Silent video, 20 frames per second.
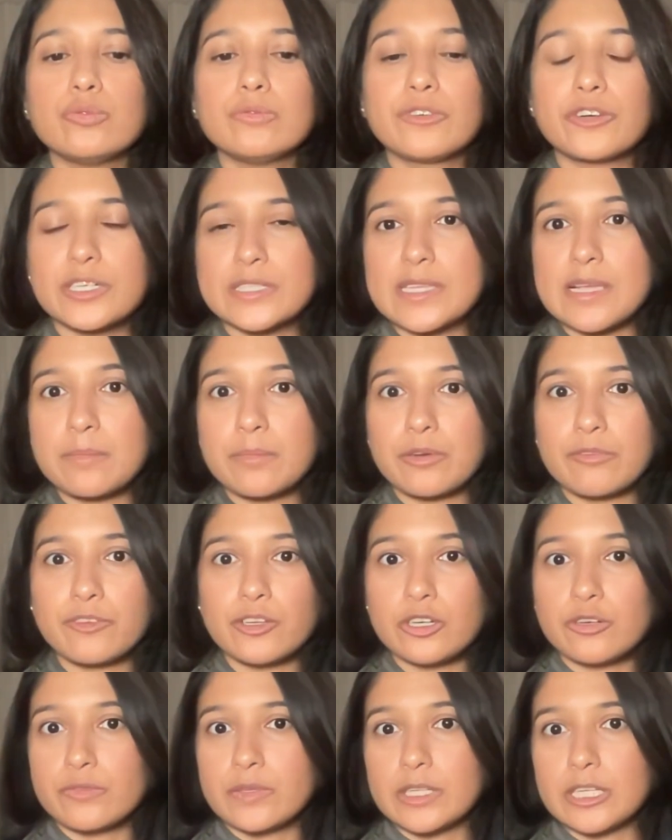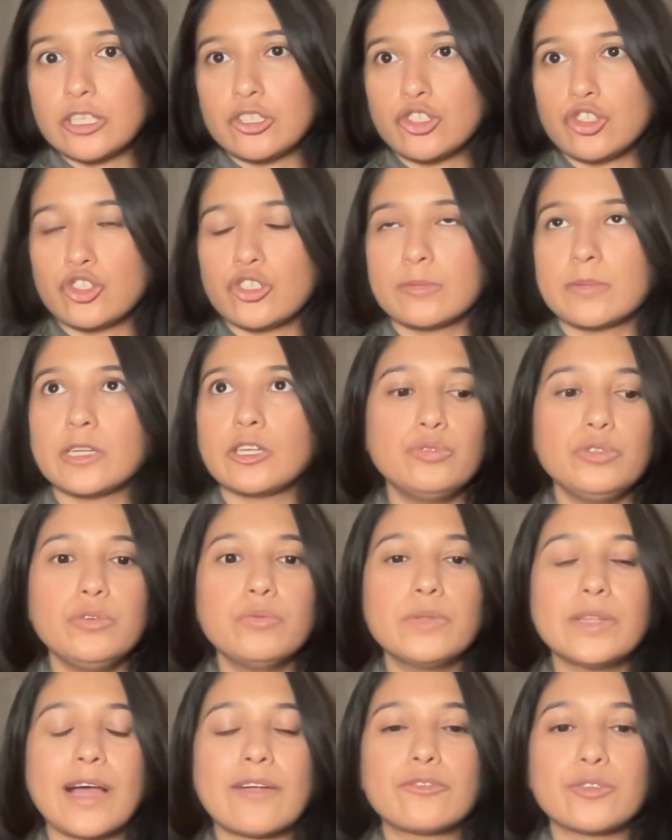for example, if you're in a relationship, then you
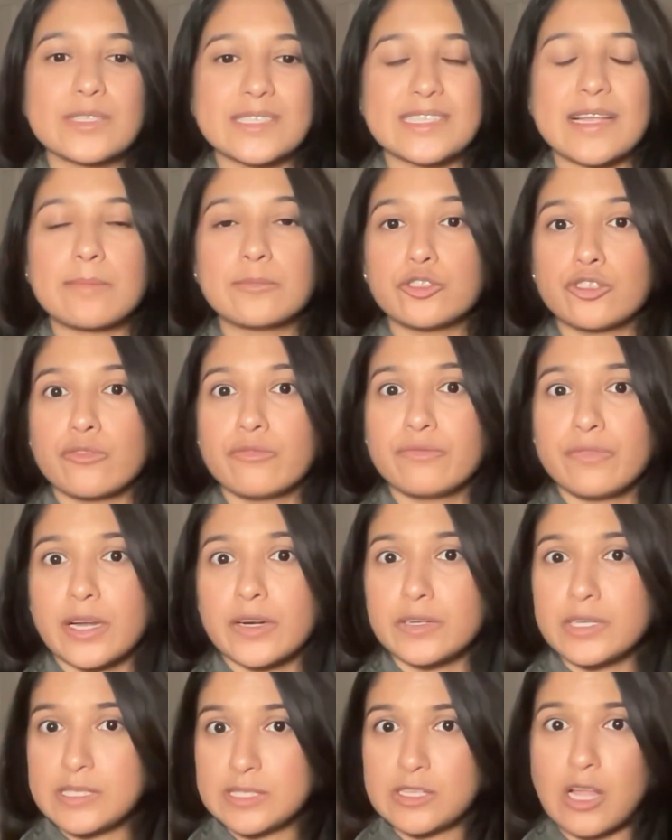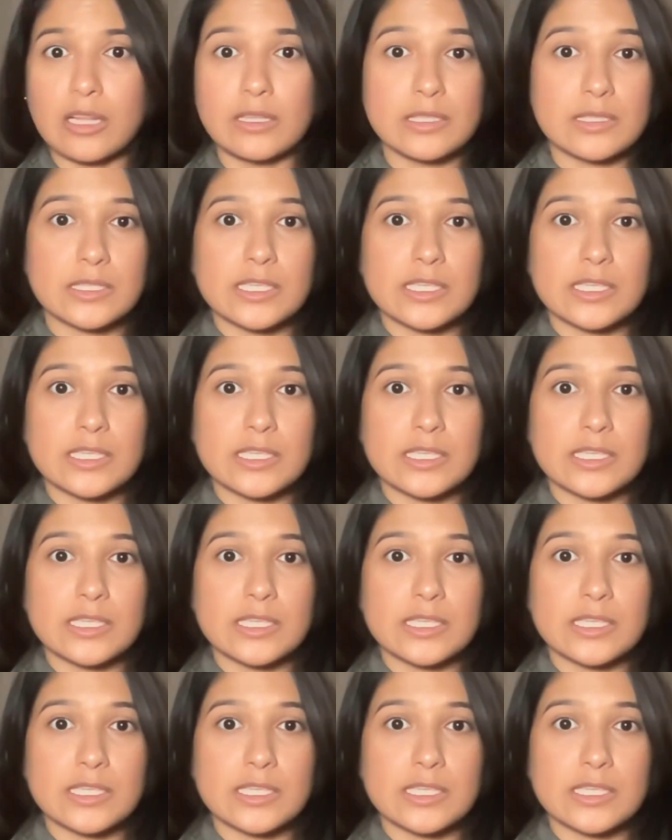will have to establish a very solid,